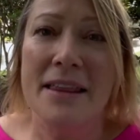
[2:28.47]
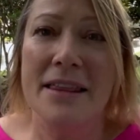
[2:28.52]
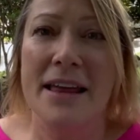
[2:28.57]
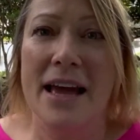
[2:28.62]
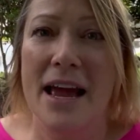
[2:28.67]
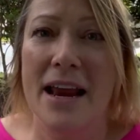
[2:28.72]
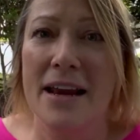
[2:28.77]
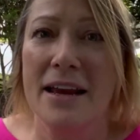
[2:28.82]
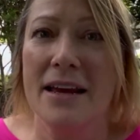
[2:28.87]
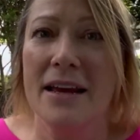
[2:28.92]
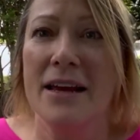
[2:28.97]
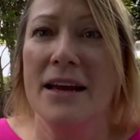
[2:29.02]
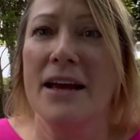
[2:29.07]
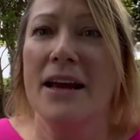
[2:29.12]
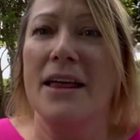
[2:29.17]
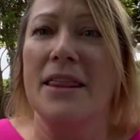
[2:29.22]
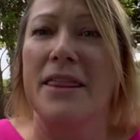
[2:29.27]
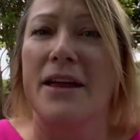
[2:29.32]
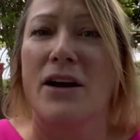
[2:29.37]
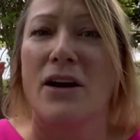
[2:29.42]
then
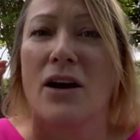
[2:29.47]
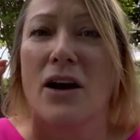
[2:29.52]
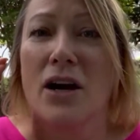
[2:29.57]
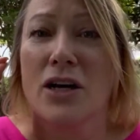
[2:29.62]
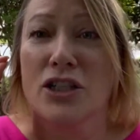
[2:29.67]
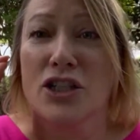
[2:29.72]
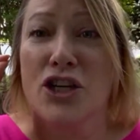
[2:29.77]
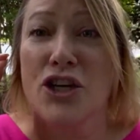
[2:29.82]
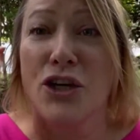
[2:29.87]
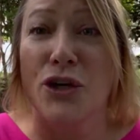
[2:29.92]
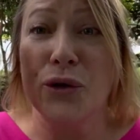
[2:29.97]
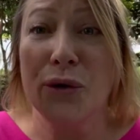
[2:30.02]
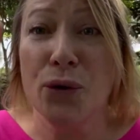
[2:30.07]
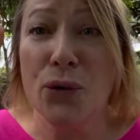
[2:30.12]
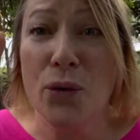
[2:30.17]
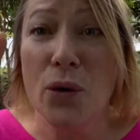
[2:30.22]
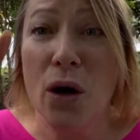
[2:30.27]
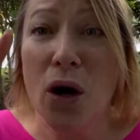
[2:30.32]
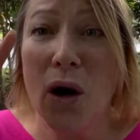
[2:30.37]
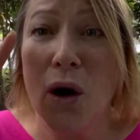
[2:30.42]
there are
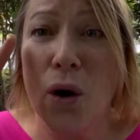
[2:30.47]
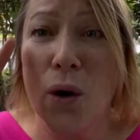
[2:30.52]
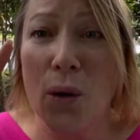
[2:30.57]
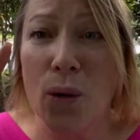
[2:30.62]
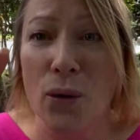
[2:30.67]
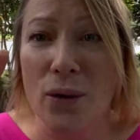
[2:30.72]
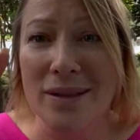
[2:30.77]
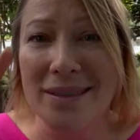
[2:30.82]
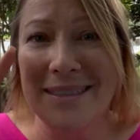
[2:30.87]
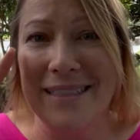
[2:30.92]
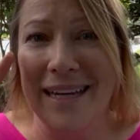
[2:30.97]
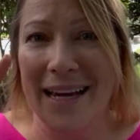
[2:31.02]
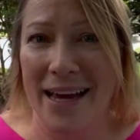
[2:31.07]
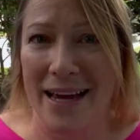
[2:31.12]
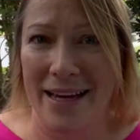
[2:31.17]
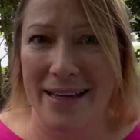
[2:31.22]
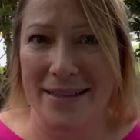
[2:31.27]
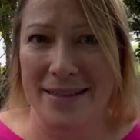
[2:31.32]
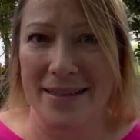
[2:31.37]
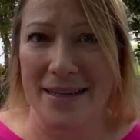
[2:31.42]
2 whole
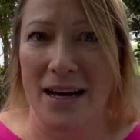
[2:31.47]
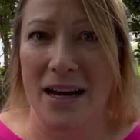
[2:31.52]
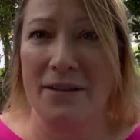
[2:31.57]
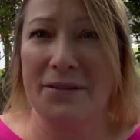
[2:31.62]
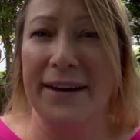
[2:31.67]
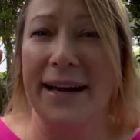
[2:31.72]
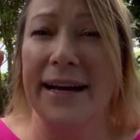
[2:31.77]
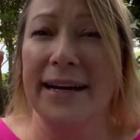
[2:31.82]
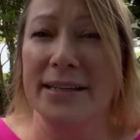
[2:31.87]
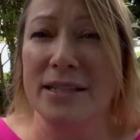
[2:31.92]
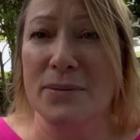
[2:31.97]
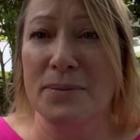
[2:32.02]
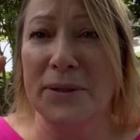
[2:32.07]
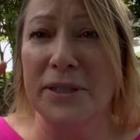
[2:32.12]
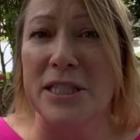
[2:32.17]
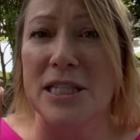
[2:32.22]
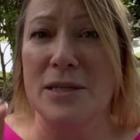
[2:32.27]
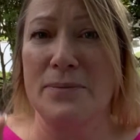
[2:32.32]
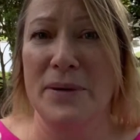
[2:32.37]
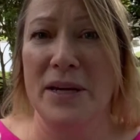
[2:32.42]
days of
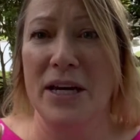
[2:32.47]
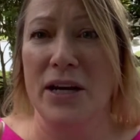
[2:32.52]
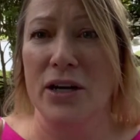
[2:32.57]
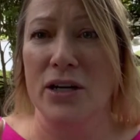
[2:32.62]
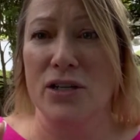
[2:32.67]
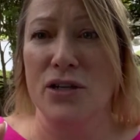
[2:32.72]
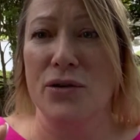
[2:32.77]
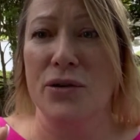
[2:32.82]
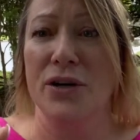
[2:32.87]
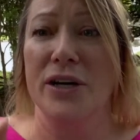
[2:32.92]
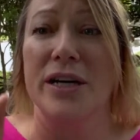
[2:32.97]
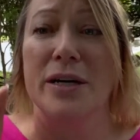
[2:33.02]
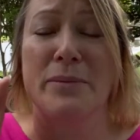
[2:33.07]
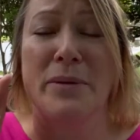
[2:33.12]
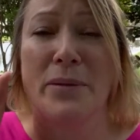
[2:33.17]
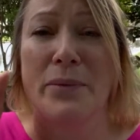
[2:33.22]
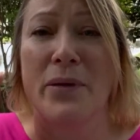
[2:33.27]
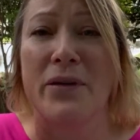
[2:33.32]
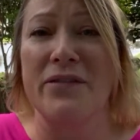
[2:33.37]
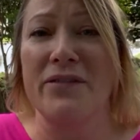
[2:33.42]
expert speakers who are going to
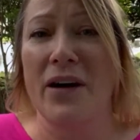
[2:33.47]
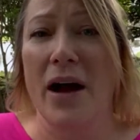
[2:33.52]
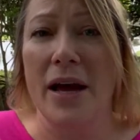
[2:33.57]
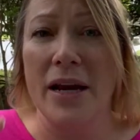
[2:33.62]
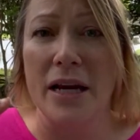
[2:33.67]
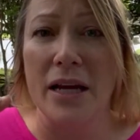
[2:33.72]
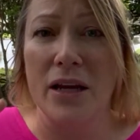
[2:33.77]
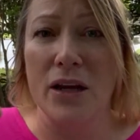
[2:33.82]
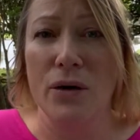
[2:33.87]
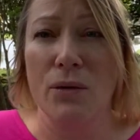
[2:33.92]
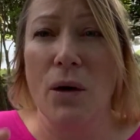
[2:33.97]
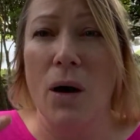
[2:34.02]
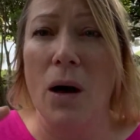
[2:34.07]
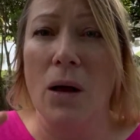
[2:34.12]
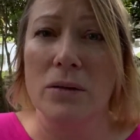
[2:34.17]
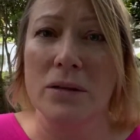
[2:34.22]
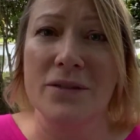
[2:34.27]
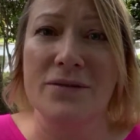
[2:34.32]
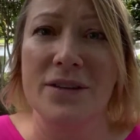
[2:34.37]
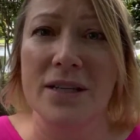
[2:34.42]
be providing you
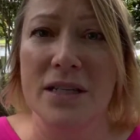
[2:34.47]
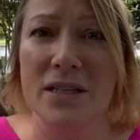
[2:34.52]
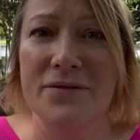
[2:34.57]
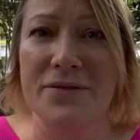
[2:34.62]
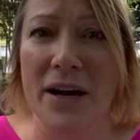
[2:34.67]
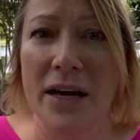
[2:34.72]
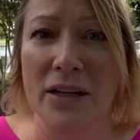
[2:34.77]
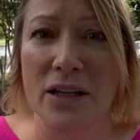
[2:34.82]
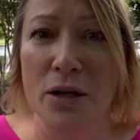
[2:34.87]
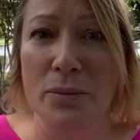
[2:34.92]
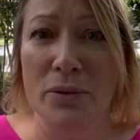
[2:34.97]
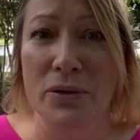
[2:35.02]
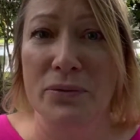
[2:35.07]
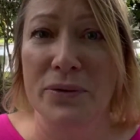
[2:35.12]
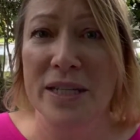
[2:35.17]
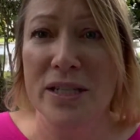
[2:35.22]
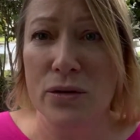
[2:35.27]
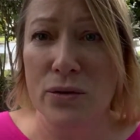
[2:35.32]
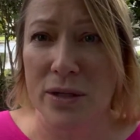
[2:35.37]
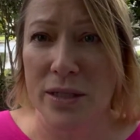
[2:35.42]
all of these valuable
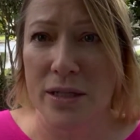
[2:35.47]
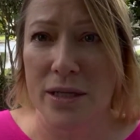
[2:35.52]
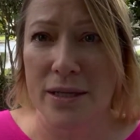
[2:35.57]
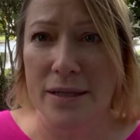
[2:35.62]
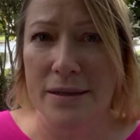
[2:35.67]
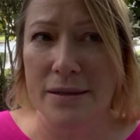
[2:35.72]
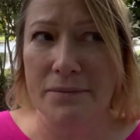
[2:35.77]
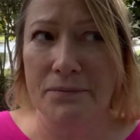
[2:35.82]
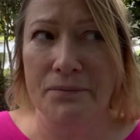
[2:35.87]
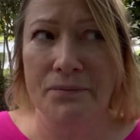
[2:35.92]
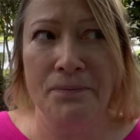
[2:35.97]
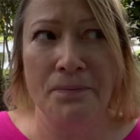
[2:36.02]
resources.